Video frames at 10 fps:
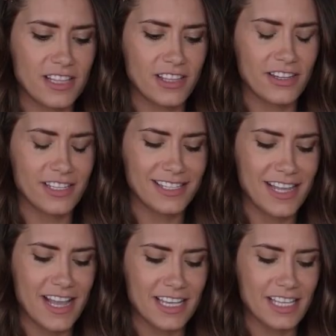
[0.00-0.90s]
it looks
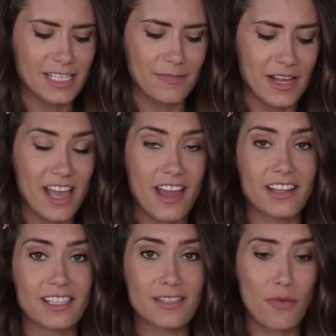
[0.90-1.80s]
like spaghetti.
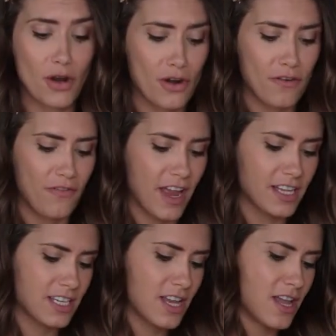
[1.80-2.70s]
It's
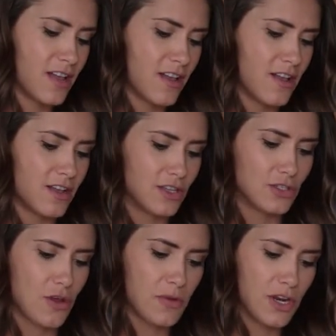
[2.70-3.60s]
perfect.
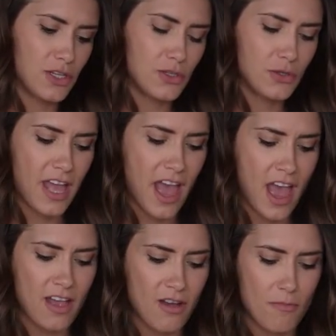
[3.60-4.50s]
So I'm gonna do
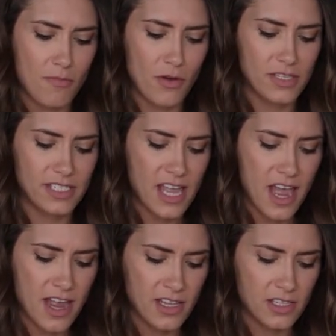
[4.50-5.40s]
that on both
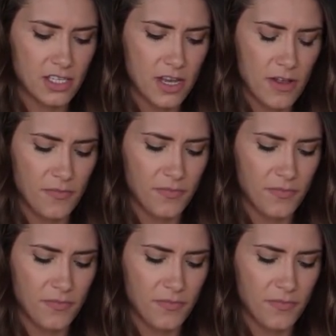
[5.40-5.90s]
sides.